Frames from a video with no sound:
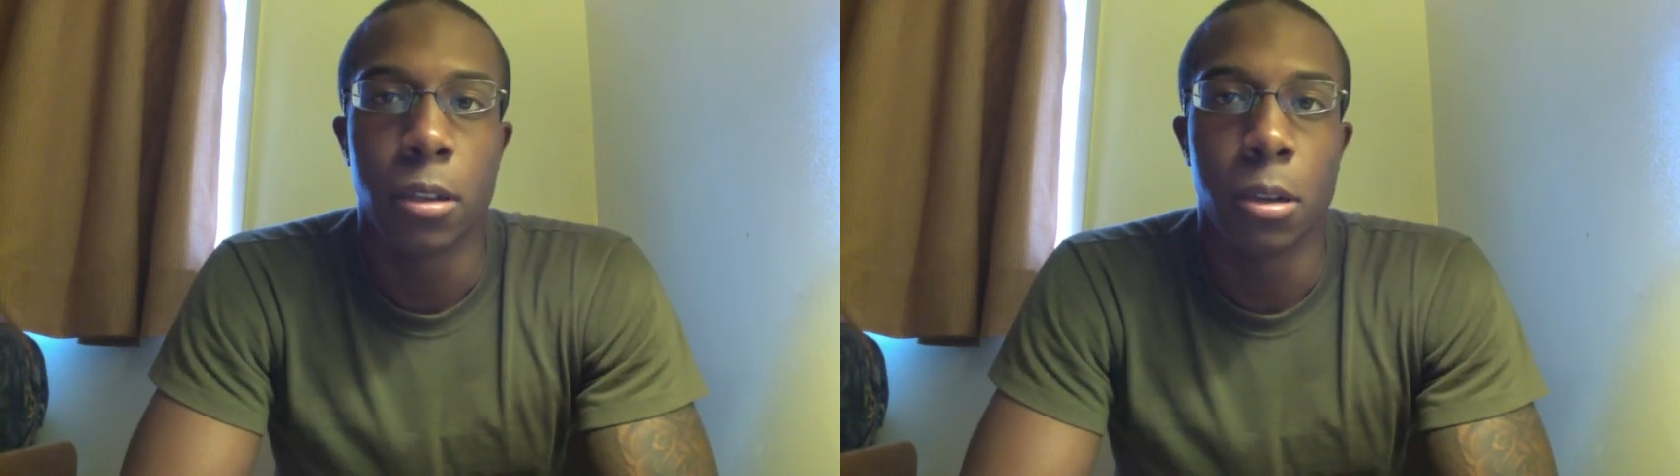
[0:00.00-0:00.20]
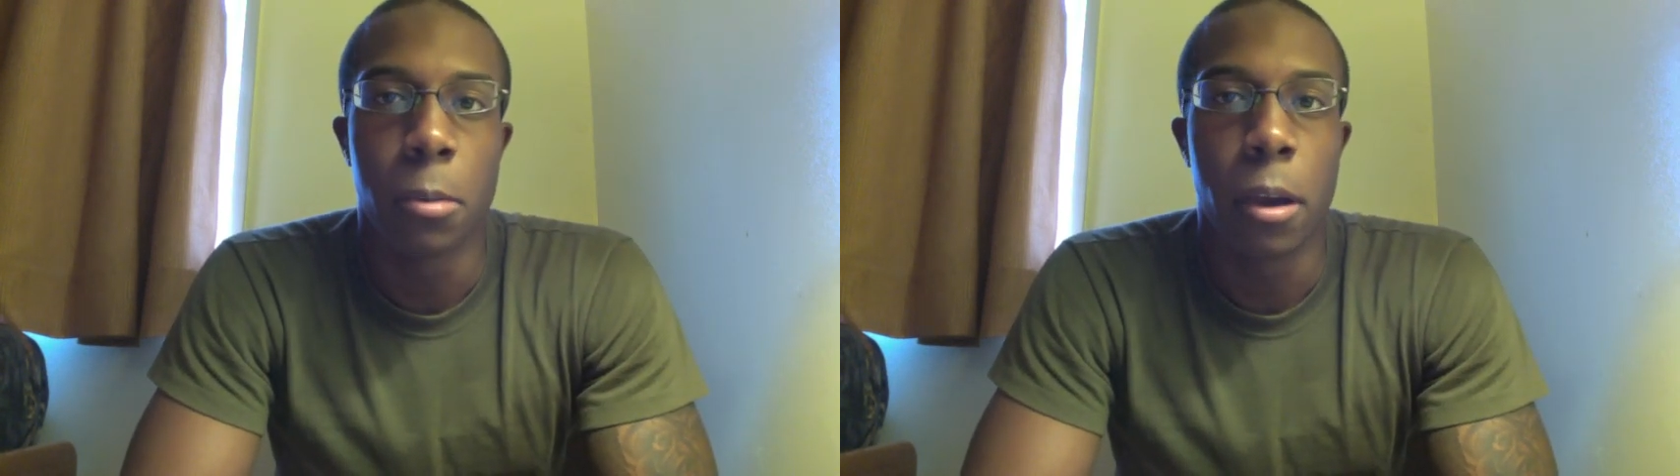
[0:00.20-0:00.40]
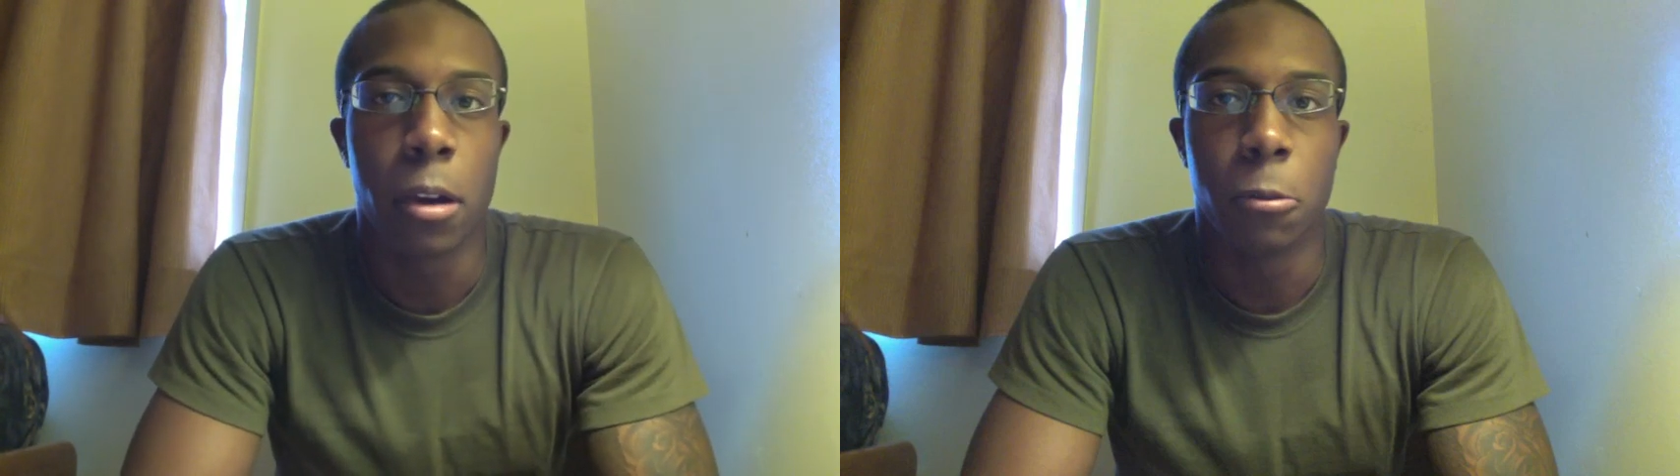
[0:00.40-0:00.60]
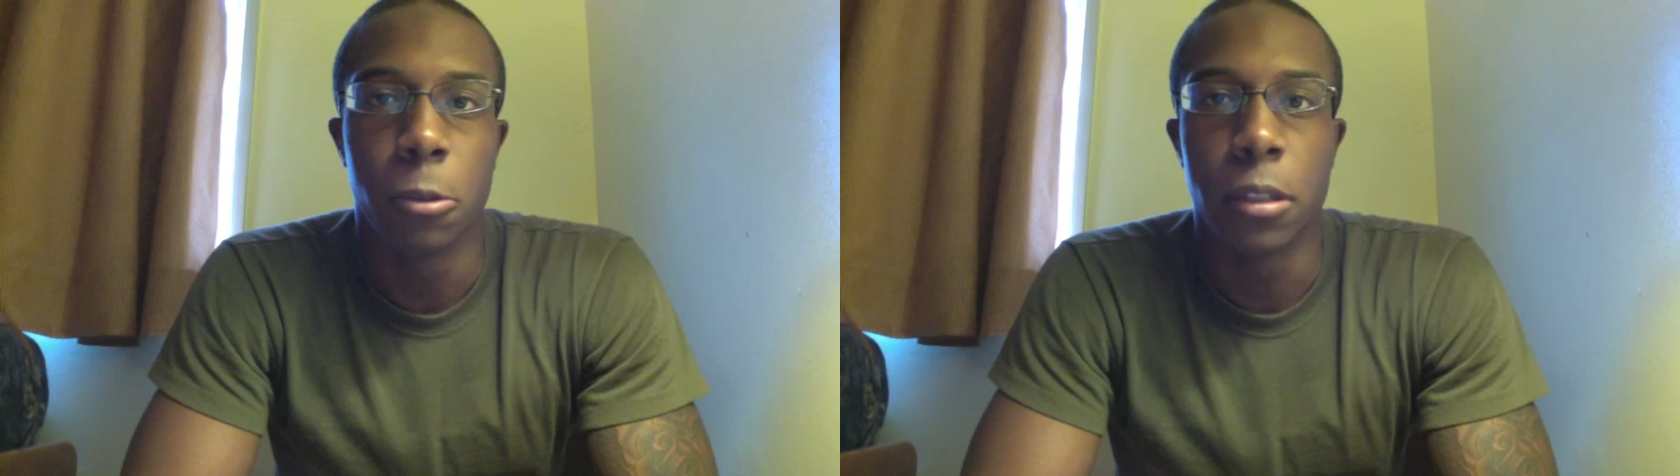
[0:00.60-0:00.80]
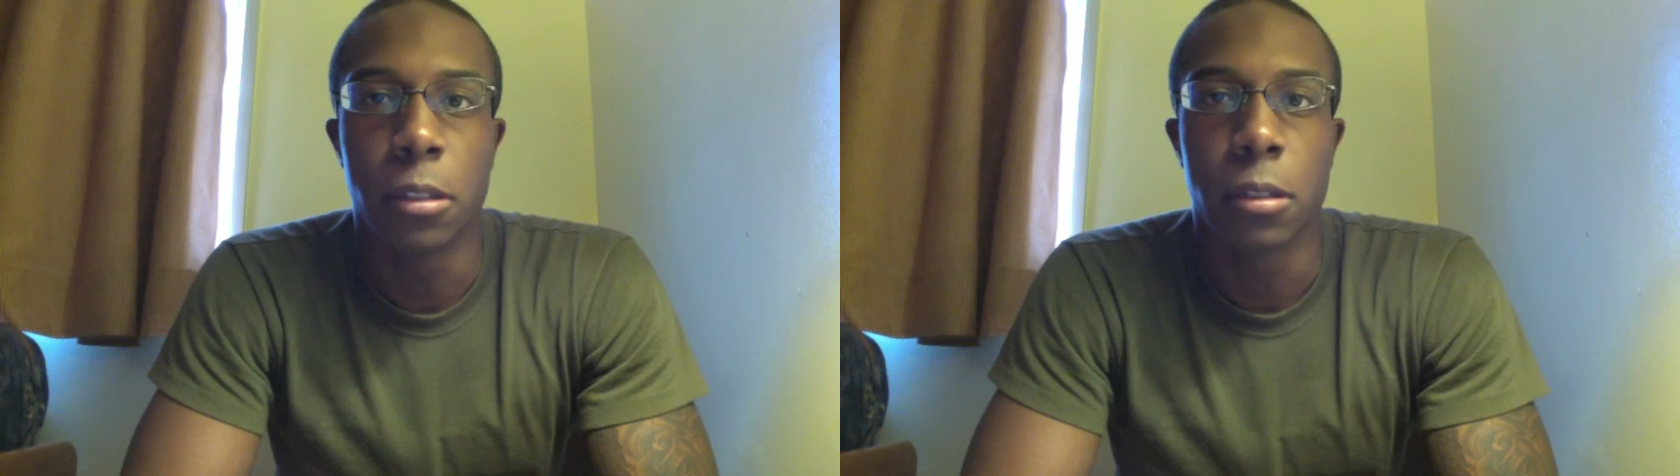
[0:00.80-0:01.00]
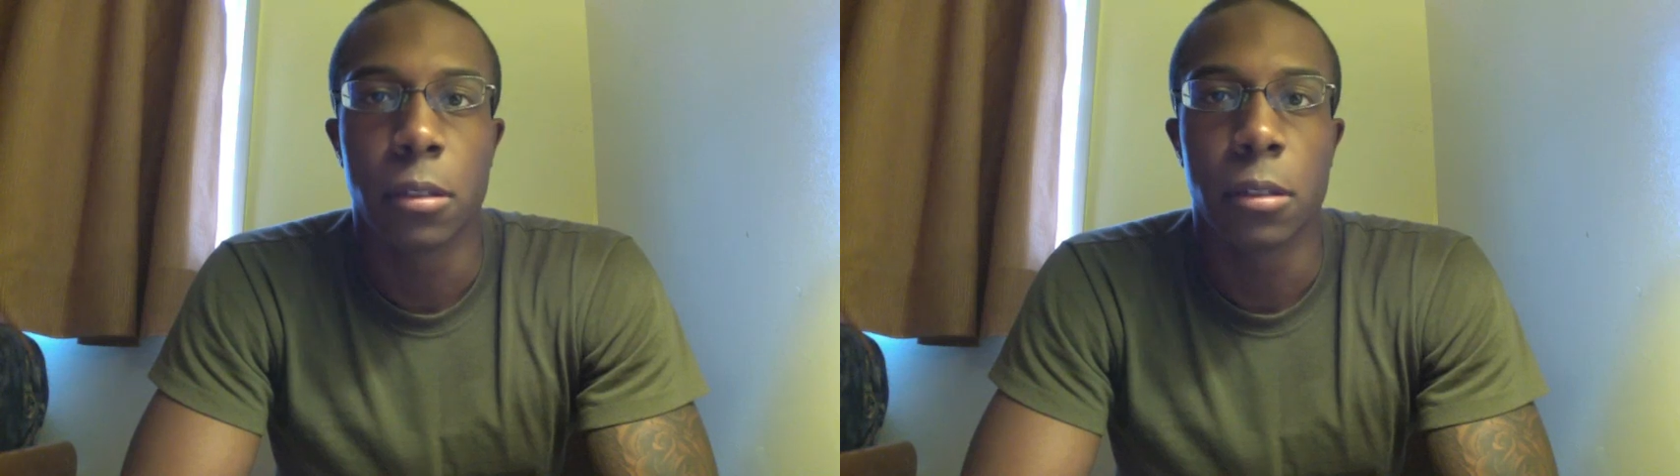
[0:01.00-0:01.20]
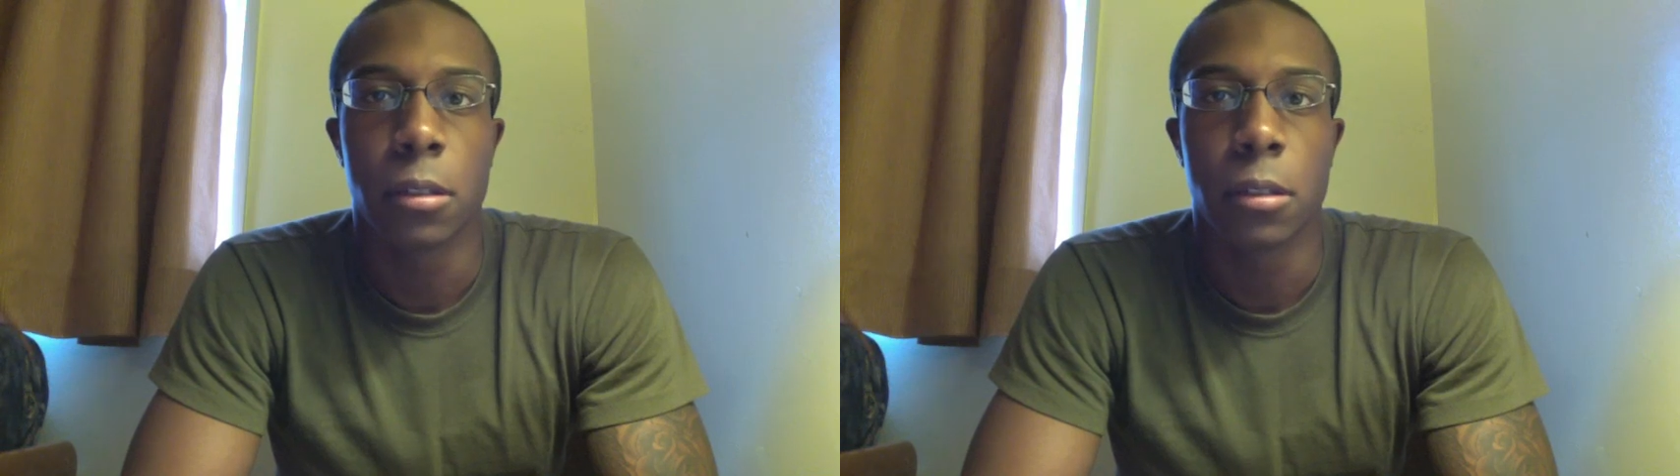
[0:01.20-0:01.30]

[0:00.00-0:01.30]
a matter of weeks.